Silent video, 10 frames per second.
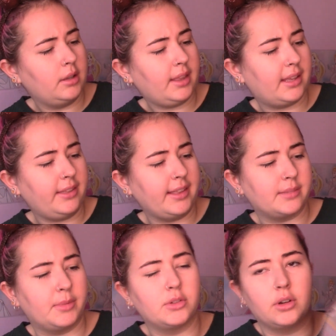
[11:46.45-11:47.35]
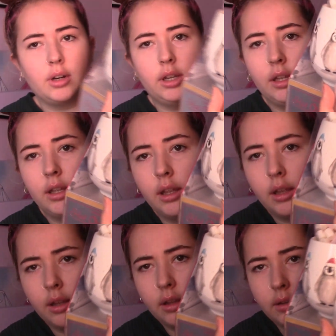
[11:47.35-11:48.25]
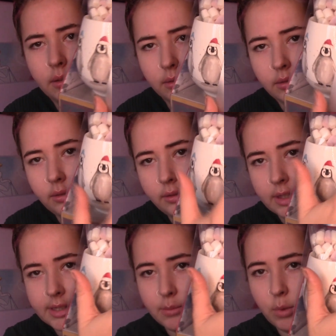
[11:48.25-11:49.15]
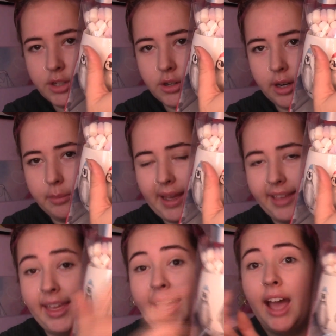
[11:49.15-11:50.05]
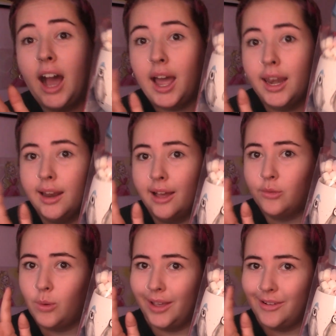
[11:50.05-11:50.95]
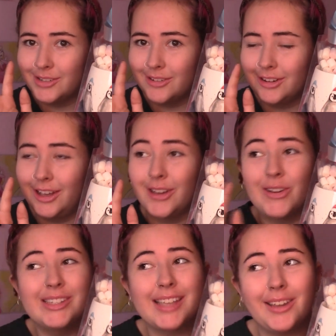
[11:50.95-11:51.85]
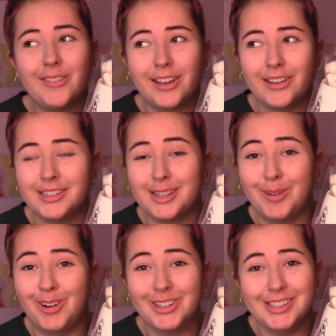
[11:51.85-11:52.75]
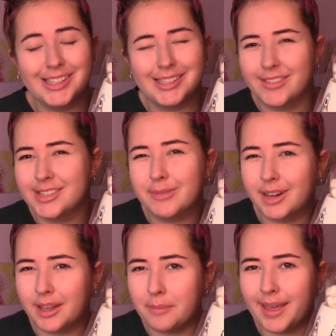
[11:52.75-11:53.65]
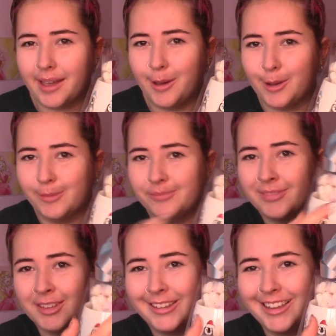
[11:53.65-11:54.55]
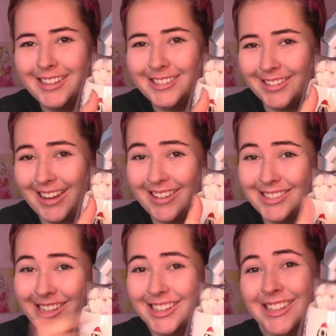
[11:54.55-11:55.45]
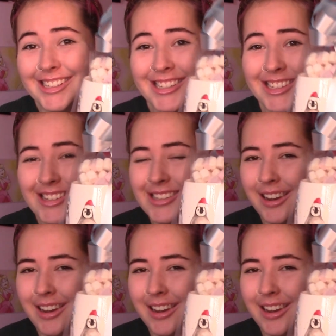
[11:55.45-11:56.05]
Yeah, I think that's milk chocolate. And some white chocolate back there. I love white hot chocolate. I always get it when I go to Tim Hortons. It's never something like I make at home. So now's a good excuse.